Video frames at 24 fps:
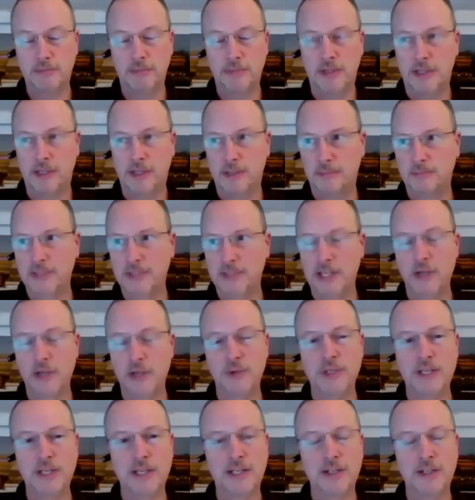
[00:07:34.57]
Um, can you
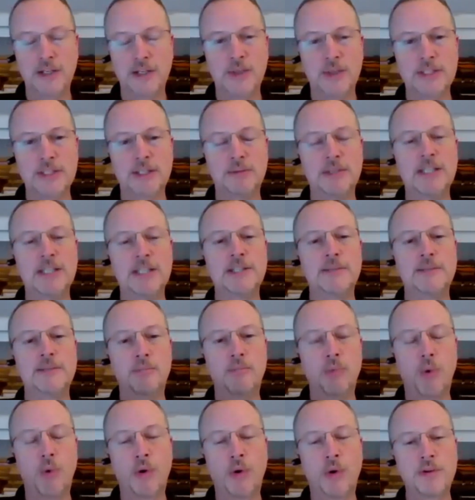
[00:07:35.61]
dig it? You know, is it is yeah. it
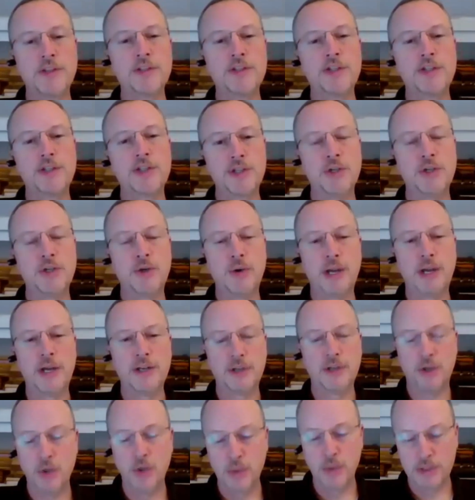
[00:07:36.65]
more than just you,
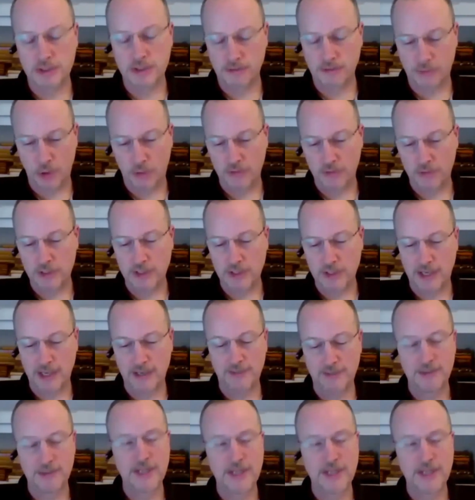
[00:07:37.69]
and who is involved in that?